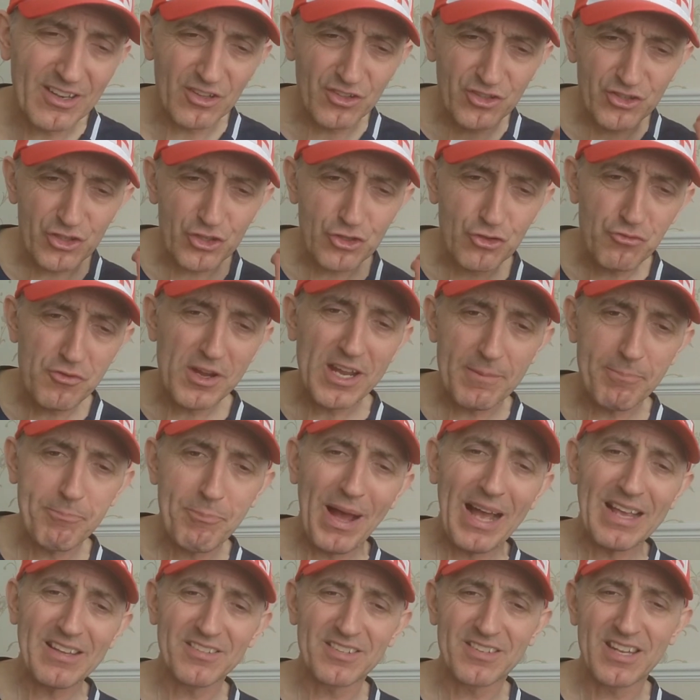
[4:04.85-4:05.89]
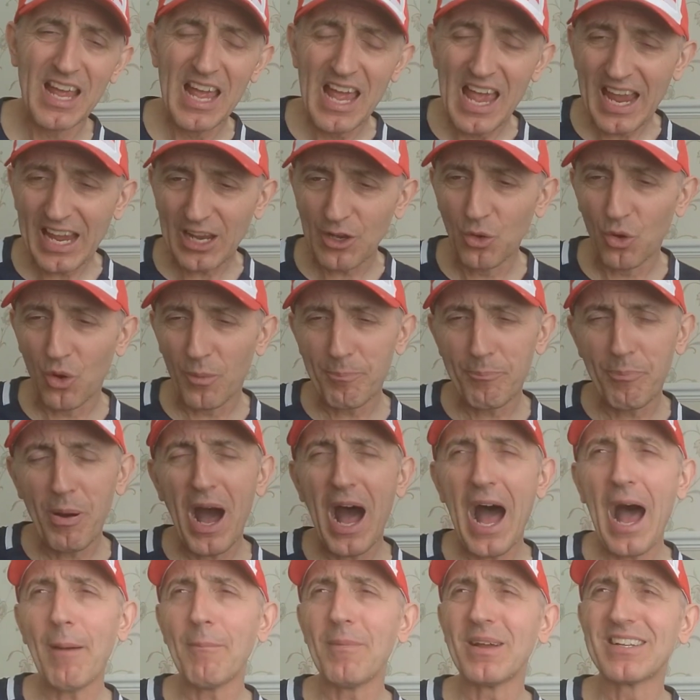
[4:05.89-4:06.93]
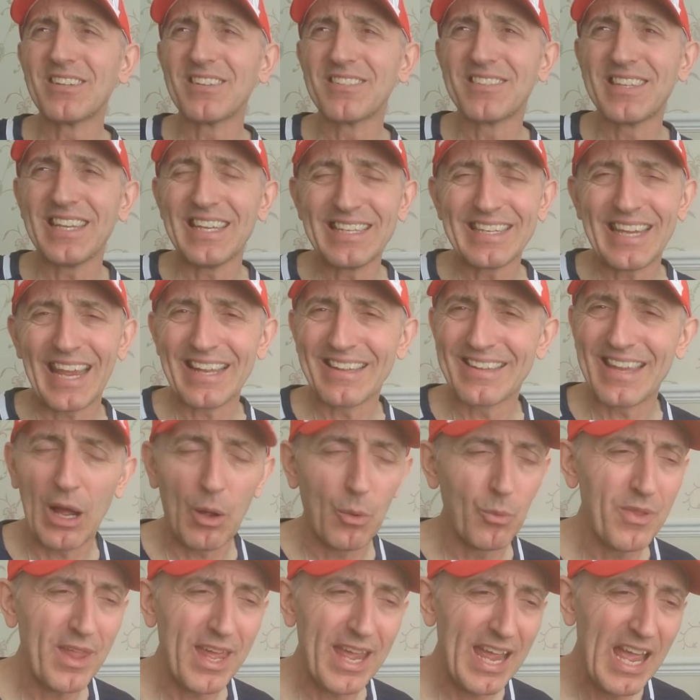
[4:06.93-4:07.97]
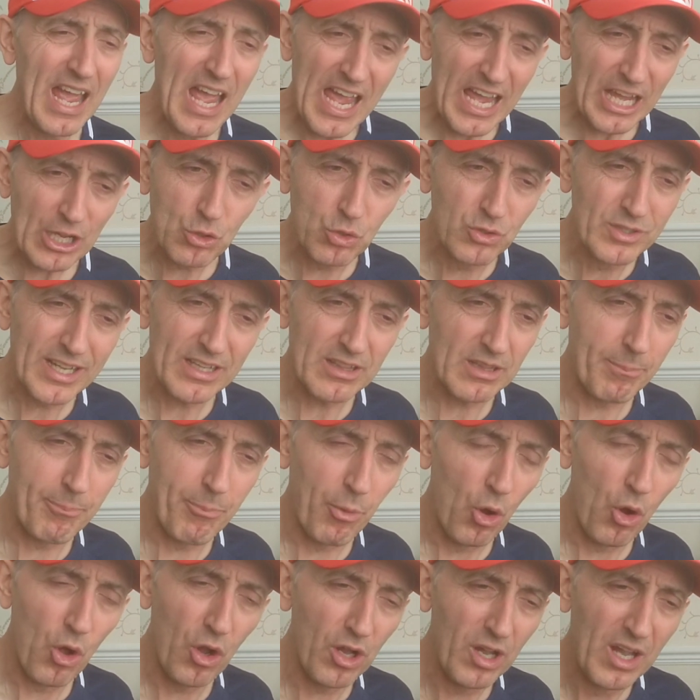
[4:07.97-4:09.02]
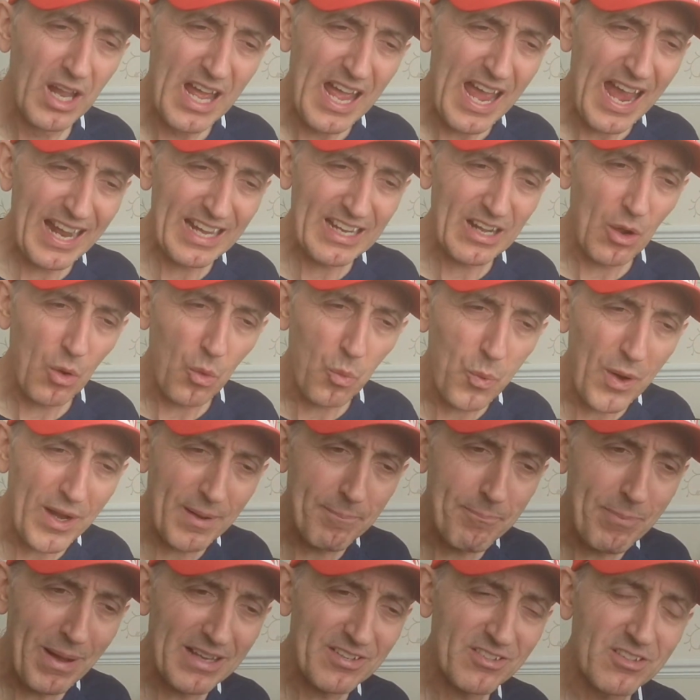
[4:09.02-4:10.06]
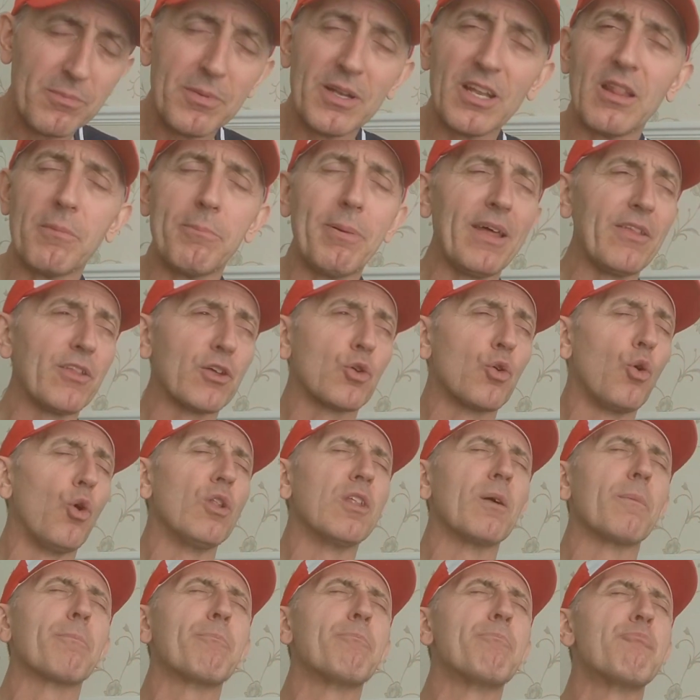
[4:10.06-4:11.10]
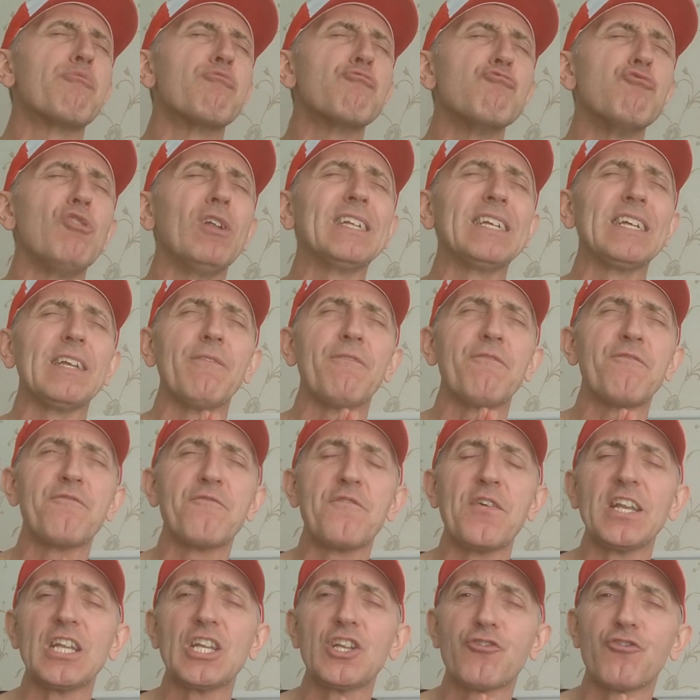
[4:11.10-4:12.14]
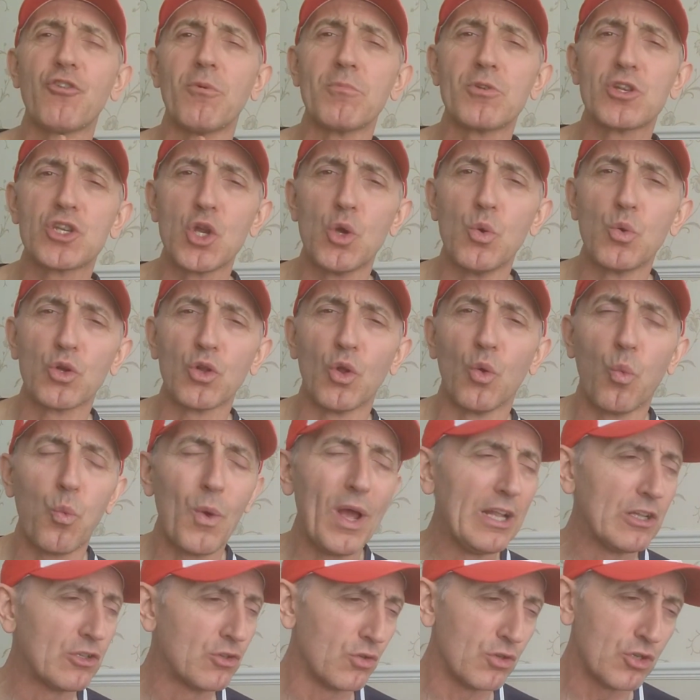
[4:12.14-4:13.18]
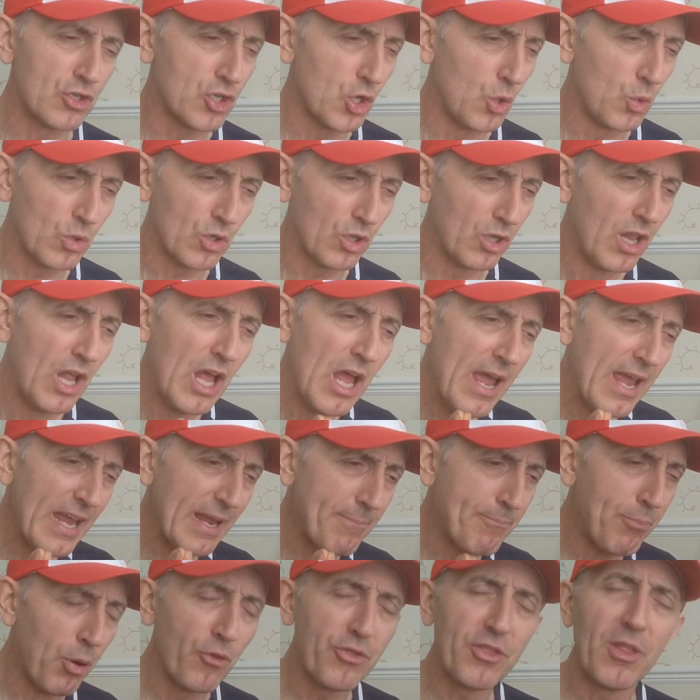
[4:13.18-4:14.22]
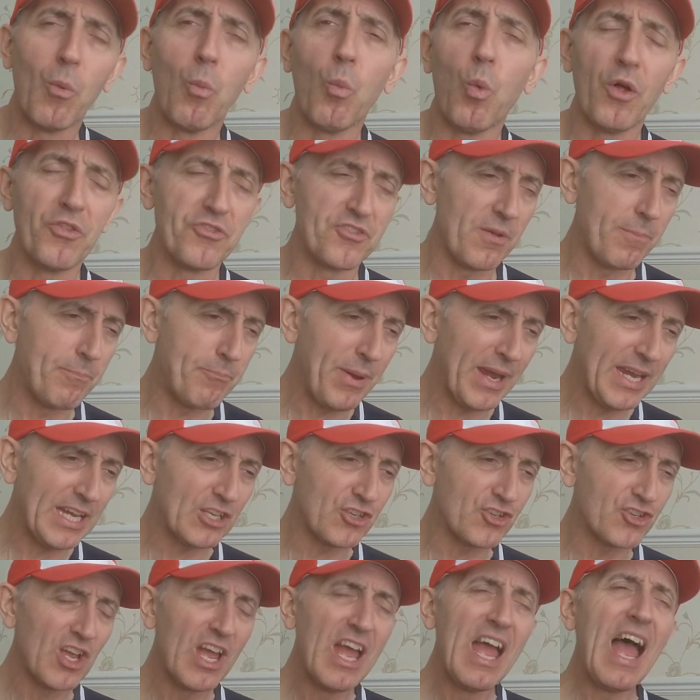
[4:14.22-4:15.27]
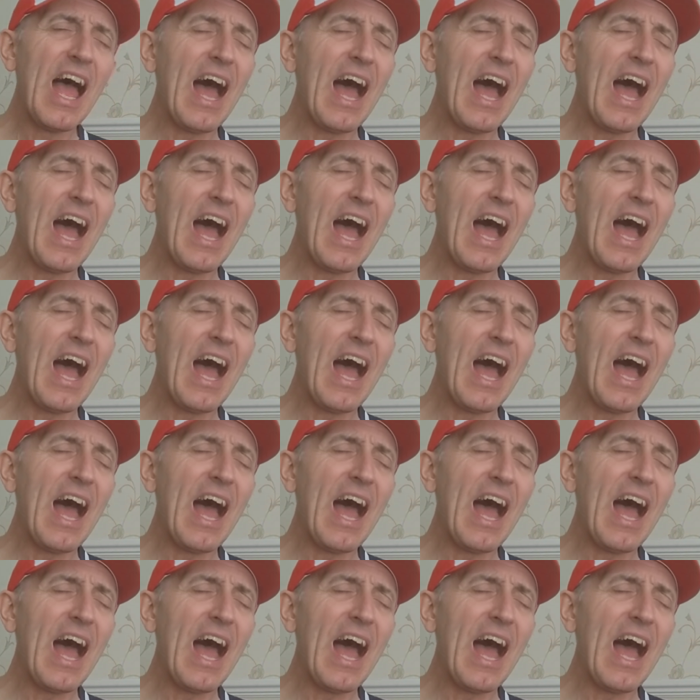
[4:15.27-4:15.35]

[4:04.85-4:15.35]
Straight past. You know, Palmer just didn't get down there. He couldn't get the ball. And it went past him into the back of the goal. A brilliant finish from Dougal. Well done, Dougal. He put them ones a peach.